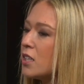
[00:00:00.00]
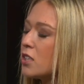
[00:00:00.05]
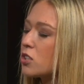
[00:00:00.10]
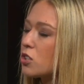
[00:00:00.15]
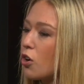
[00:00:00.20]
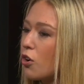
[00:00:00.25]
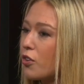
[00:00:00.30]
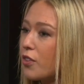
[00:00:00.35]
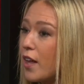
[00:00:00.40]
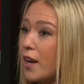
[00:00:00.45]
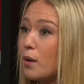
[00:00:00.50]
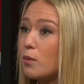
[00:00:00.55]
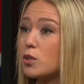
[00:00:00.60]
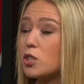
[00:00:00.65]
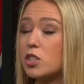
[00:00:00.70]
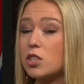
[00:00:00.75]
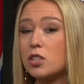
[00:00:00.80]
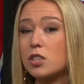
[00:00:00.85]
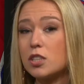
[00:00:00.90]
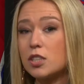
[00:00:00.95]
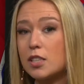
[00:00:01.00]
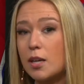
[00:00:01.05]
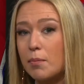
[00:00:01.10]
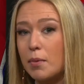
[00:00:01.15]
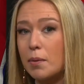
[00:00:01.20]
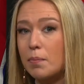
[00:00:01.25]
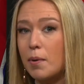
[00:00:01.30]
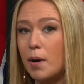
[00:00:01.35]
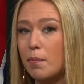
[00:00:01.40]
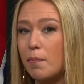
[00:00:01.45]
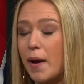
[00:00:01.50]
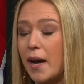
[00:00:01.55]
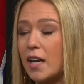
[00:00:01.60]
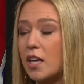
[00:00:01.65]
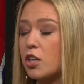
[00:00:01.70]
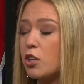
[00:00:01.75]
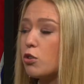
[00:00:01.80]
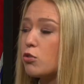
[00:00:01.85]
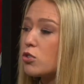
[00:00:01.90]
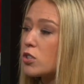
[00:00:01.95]
Told that it was just a stomach bug back
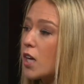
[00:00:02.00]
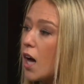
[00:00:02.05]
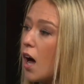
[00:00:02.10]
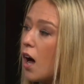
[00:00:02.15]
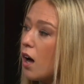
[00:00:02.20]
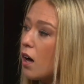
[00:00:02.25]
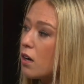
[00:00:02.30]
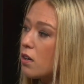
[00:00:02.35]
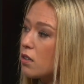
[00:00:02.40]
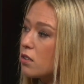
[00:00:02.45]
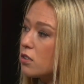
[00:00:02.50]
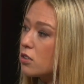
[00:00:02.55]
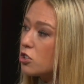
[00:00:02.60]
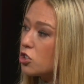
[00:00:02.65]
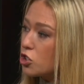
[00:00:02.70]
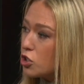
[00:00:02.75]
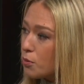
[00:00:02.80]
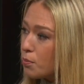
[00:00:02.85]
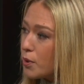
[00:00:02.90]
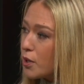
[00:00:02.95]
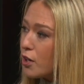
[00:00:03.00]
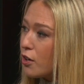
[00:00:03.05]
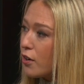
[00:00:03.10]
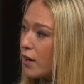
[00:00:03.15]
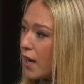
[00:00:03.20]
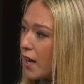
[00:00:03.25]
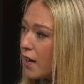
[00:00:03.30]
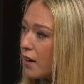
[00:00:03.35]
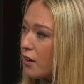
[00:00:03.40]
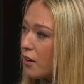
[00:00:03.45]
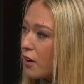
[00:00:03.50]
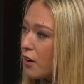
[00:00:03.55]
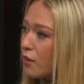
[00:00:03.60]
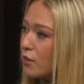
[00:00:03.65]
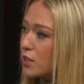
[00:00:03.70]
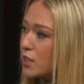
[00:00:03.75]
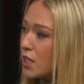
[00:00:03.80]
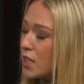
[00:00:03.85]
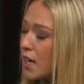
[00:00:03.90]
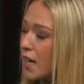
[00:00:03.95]
in Utah. Should be okay to
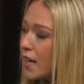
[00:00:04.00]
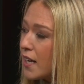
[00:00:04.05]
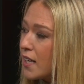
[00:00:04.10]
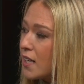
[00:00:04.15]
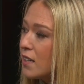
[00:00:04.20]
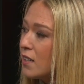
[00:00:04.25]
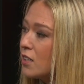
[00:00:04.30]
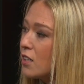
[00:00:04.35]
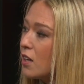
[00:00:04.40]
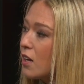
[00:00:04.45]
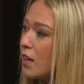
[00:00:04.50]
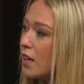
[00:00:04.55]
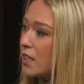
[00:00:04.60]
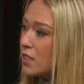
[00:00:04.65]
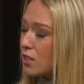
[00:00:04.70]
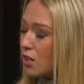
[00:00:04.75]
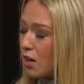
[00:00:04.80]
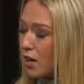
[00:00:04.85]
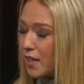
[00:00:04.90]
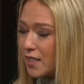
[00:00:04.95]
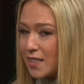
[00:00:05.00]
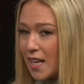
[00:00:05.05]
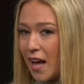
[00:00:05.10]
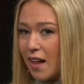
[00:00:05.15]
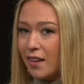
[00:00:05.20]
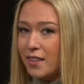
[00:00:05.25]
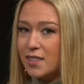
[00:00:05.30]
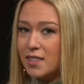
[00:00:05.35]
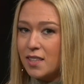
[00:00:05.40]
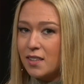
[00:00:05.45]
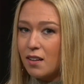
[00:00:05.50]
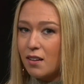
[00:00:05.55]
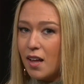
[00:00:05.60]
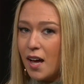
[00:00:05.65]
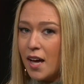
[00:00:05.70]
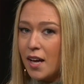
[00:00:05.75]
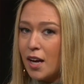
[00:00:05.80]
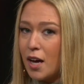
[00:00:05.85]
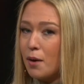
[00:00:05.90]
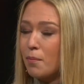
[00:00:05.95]
go tonight. As long as Allen's in the
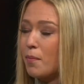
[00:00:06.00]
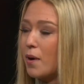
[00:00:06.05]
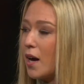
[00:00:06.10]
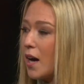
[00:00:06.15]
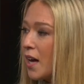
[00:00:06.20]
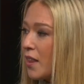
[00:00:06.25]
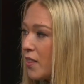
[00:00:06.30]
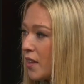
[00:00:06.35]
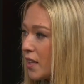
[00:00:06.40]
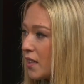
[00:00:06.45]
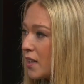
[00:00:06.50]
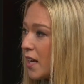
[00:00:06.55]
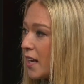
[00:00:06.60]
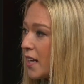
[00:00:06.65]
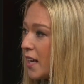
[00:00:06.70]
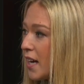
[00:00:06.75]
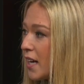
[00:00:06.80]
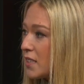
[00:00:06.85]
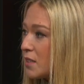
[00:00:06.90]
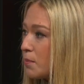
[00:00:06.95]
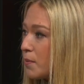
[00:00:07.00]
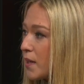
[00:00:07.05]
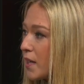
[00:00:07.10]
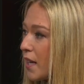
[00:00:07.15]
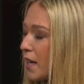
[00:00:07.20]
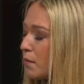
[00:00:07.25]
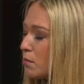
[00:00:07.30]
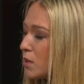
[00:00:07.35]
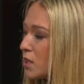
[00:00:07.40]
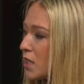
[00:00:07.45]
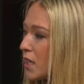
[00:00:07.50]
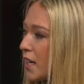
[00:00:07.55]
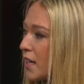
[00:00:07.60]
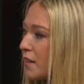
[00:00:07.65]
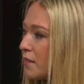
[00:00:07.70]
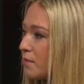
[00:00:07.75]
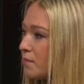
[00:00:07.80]
lineup, I think that he has a big game tonight.